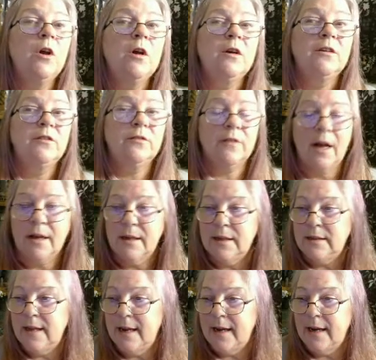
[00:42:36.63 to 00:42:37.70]
or stuck.
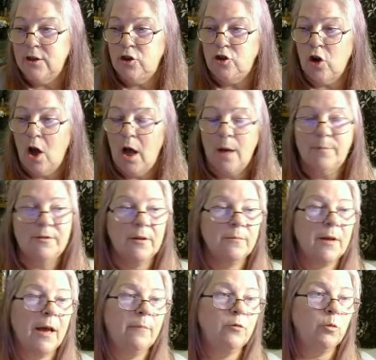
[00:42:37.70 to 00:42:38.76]
And that's what it is.
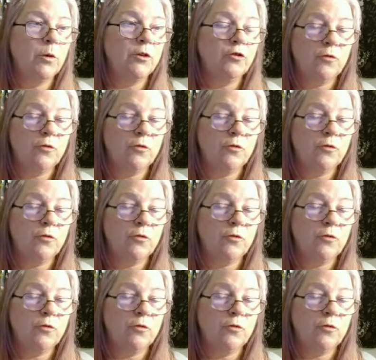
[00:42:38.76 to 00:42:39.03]
Sometimes we're